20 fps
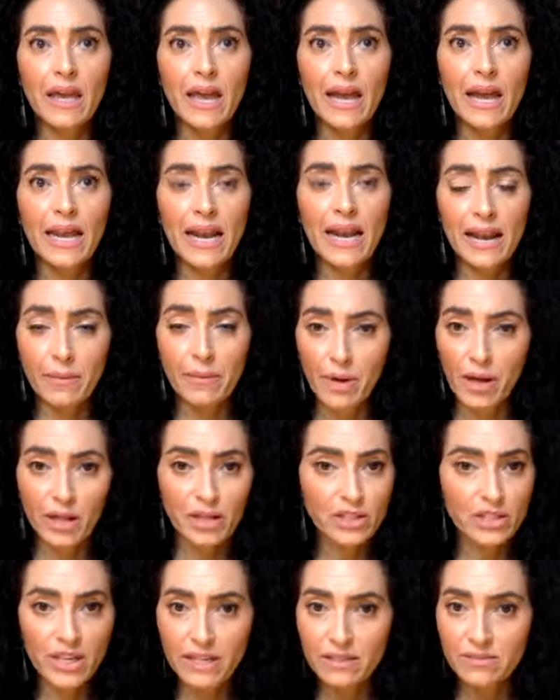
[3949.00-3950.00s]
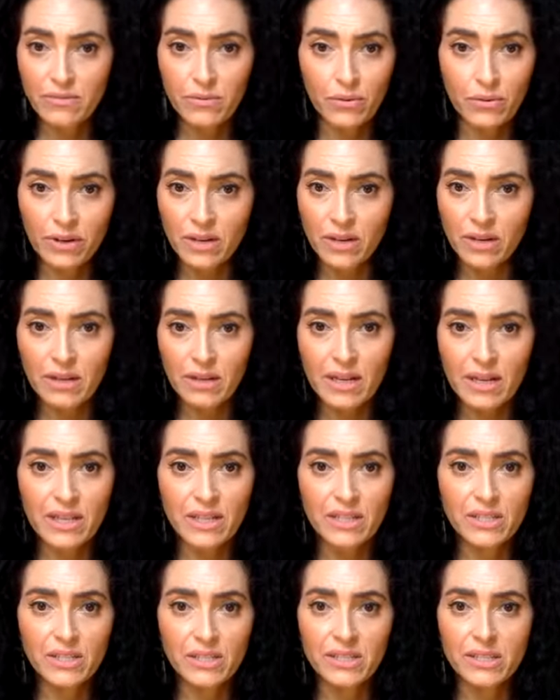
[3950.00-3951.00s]
and I apologized for it. And I
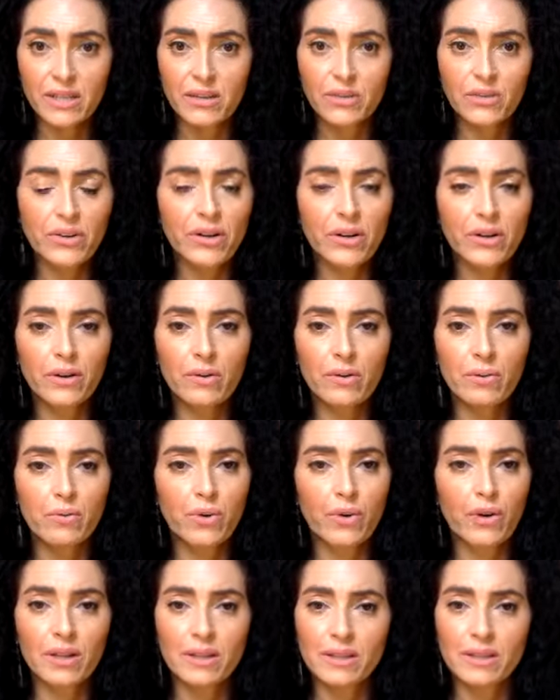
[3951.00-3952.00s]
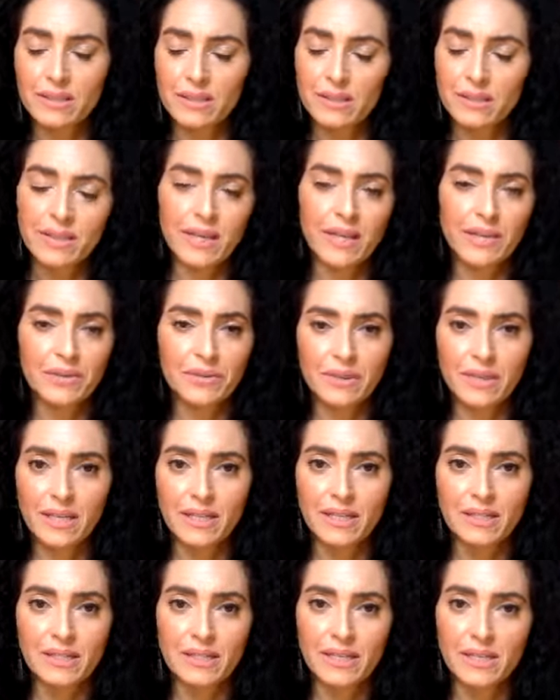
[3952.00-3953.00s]
just said, you know, we're all in this together at the
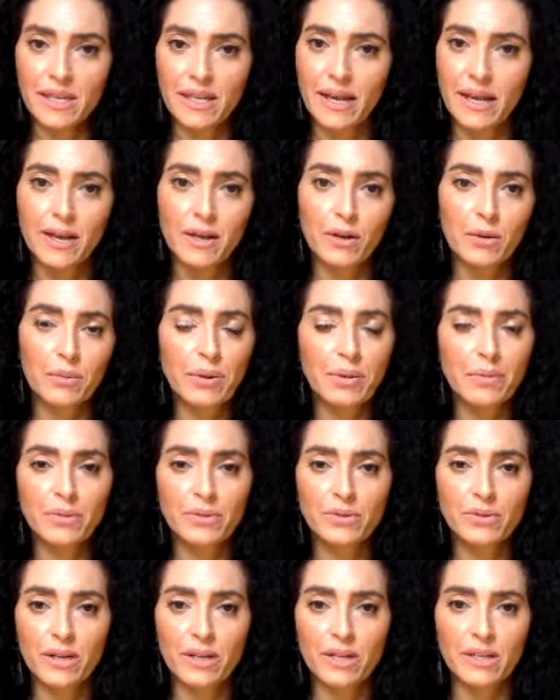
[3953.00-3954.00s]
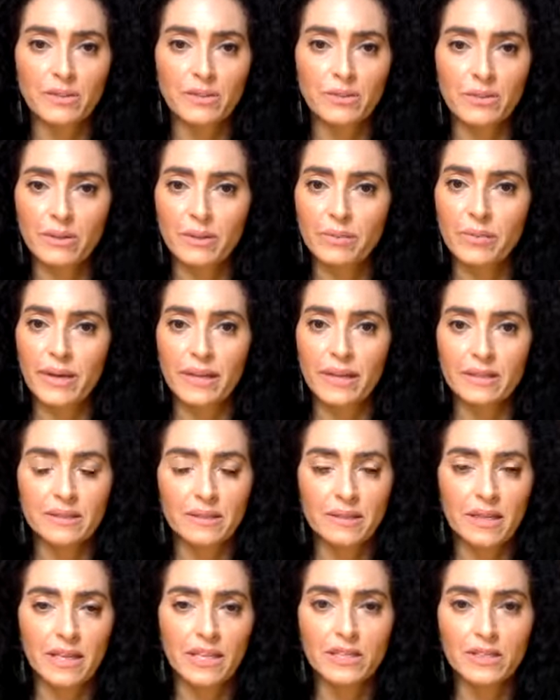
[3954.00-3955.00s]
end of the day. I know people are trying to do their best,
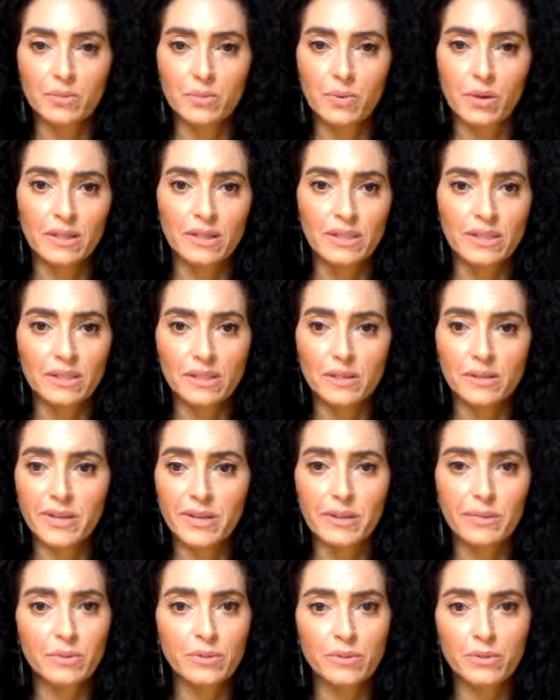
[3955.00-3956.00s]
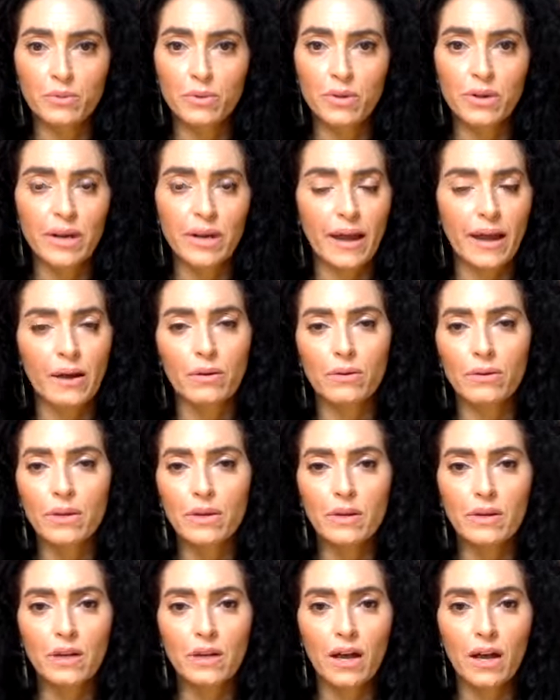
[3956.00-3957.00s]
and I just want this to be able to work out
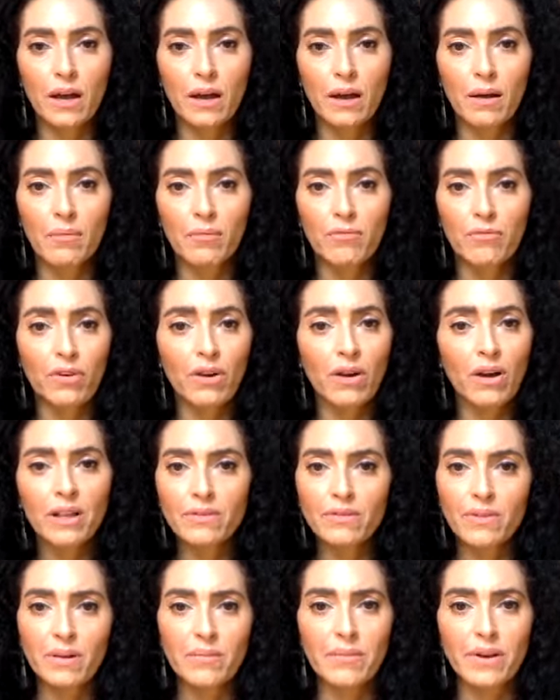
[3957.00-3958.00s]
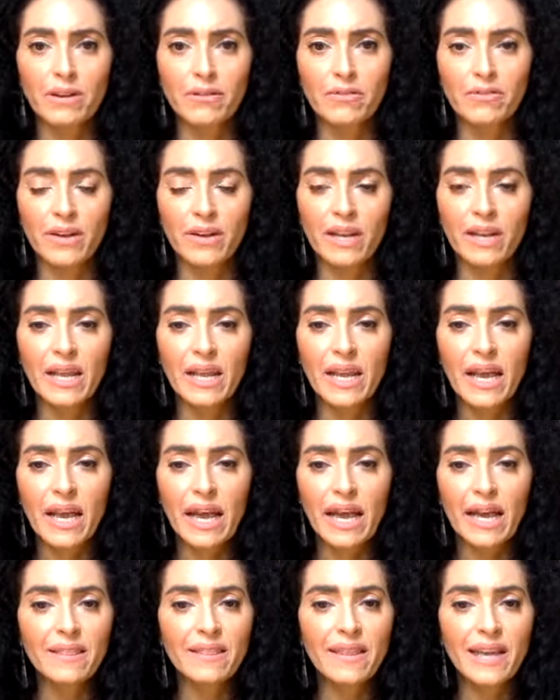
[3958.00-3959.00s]
yeah. um, for all of our benefit.
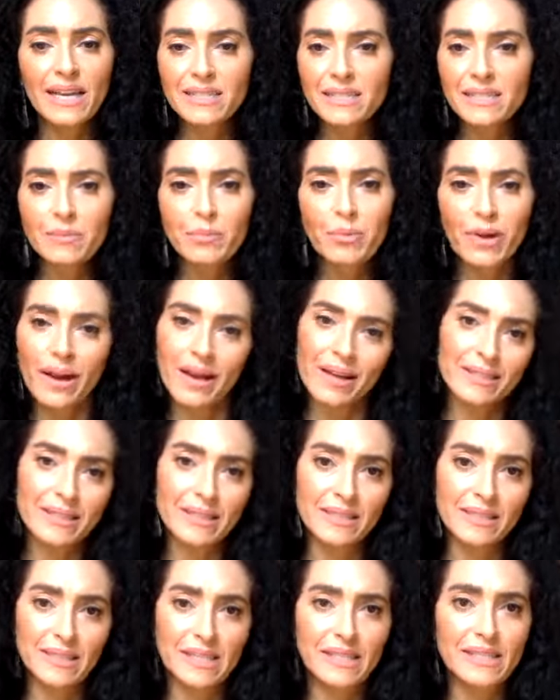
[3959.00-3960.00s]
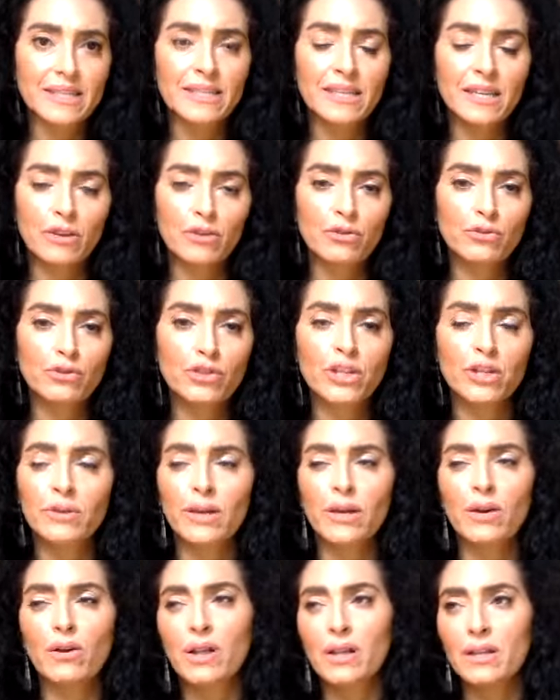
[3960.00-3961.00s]
And that's the practice is, you know,
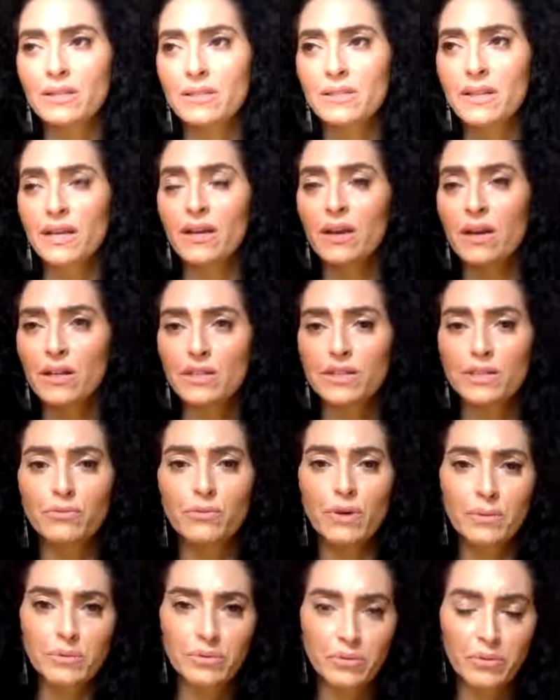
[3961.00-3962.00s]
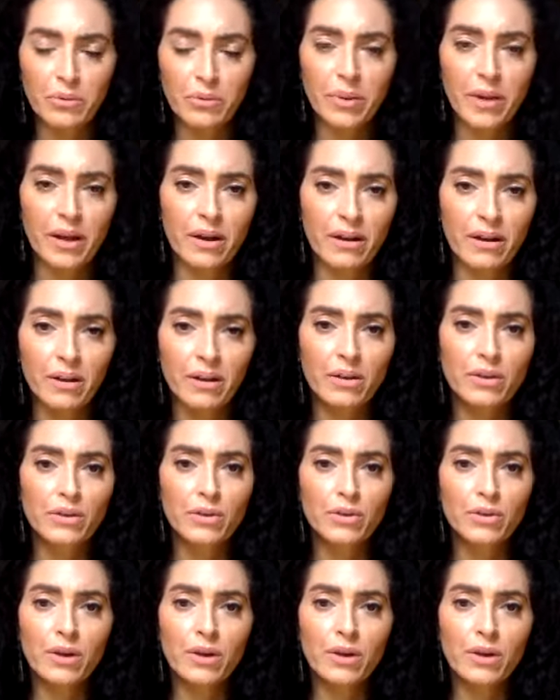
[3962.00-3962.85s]
they call it in psychology, rupture and repair. You